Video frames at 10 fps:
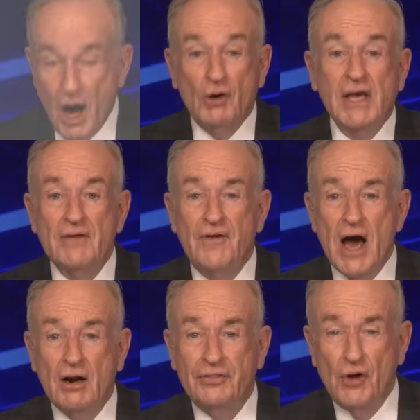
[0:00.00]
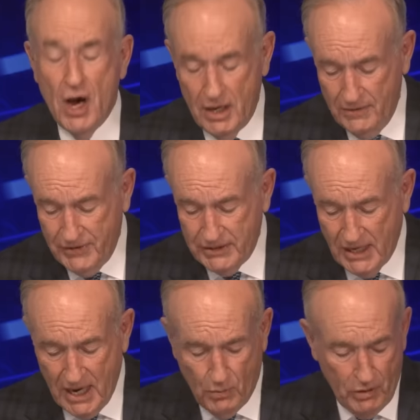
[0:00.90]
Okay, final thought of the
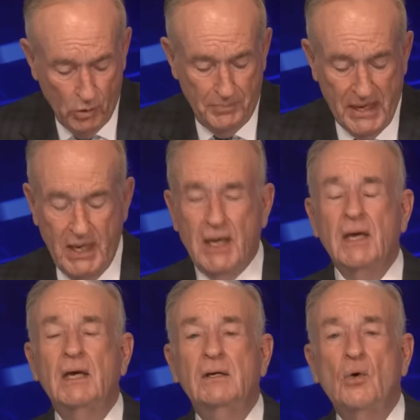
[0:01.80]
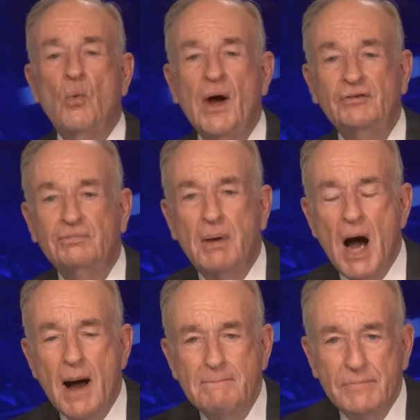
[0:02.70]
day. We will be in West
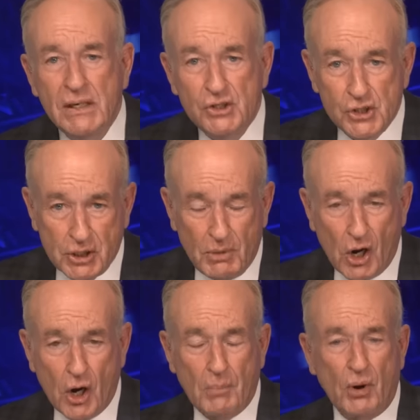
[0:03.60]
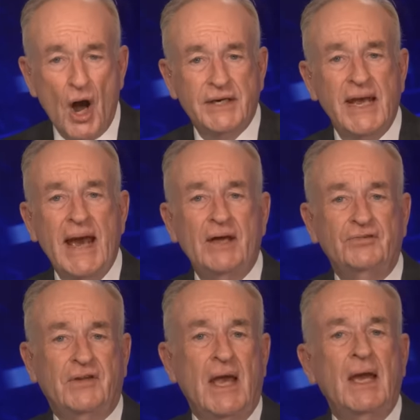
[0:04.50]
Palm Beach tomorrow
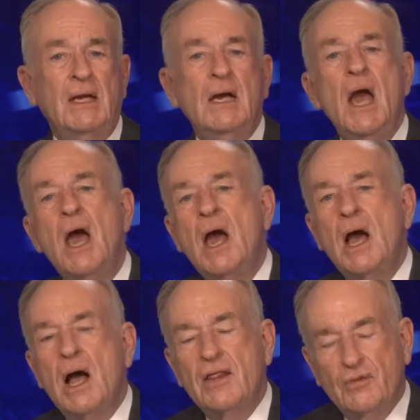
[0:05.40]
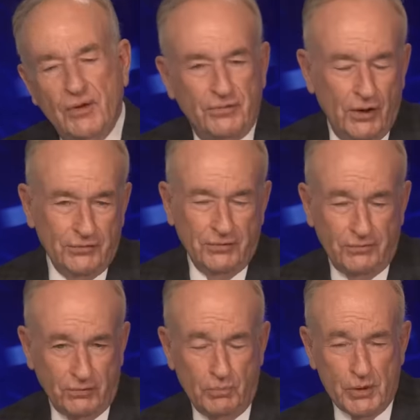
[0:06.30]
broadcasting the results
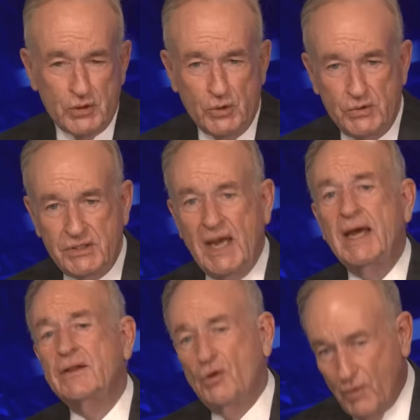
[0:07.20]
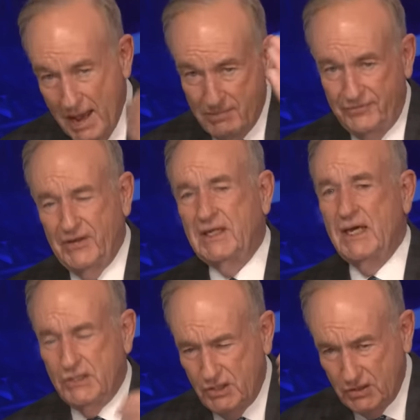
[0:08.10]
of Super Tuesday and the
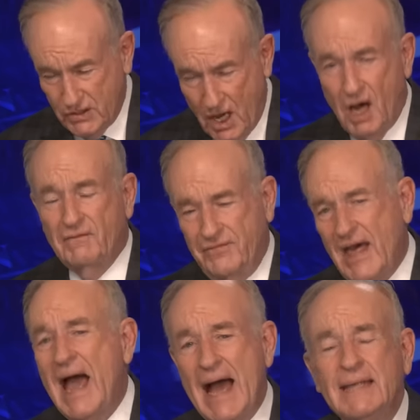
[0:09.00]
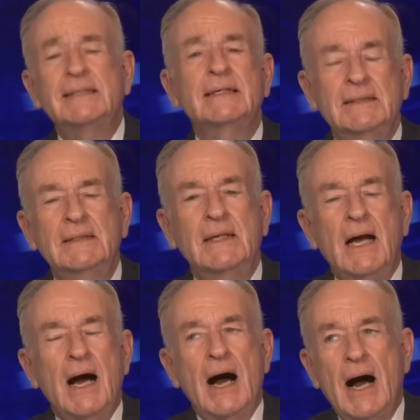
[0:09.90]
ramifications of that.
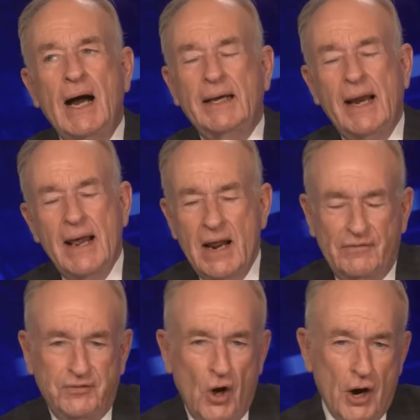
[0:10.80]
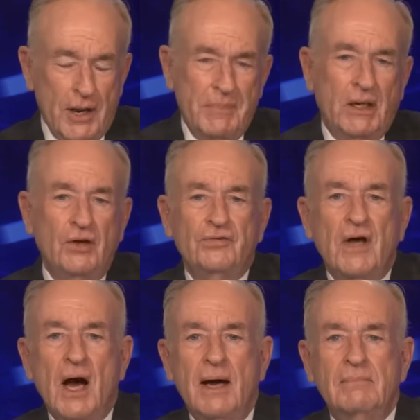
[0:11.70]
Uh, I got out of Florida because
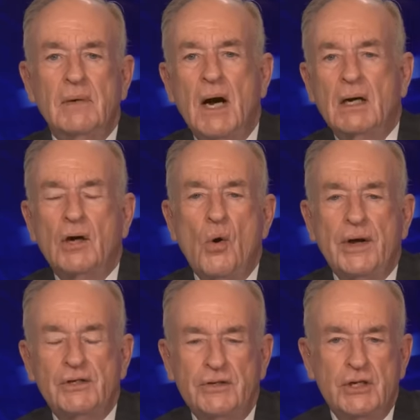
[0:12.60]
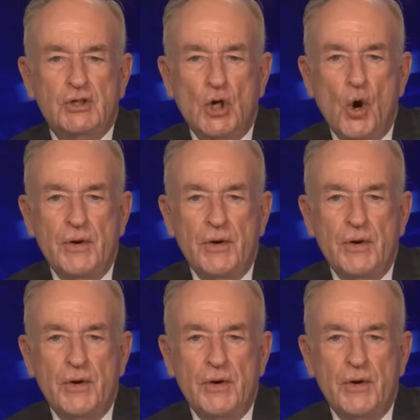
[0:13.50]
I'm uh, going to the Joe